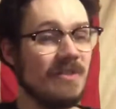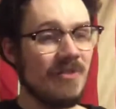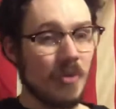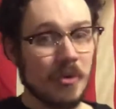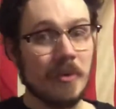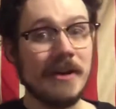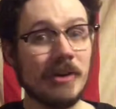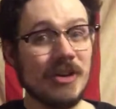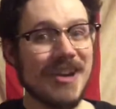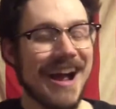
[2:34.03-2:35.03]
For the
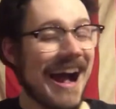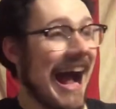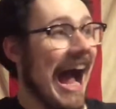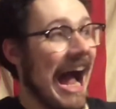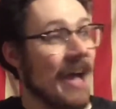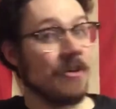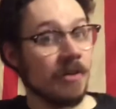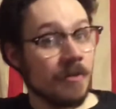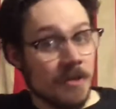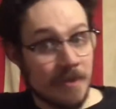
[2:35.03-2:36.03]
record, I agree
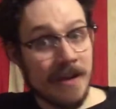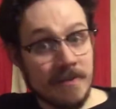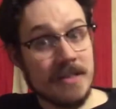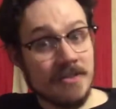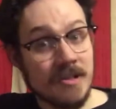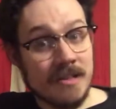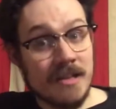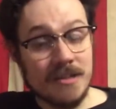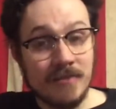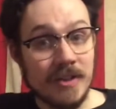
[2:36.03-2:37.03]
with just about everything she says
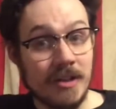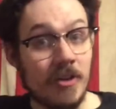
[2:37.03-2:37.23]
in the video.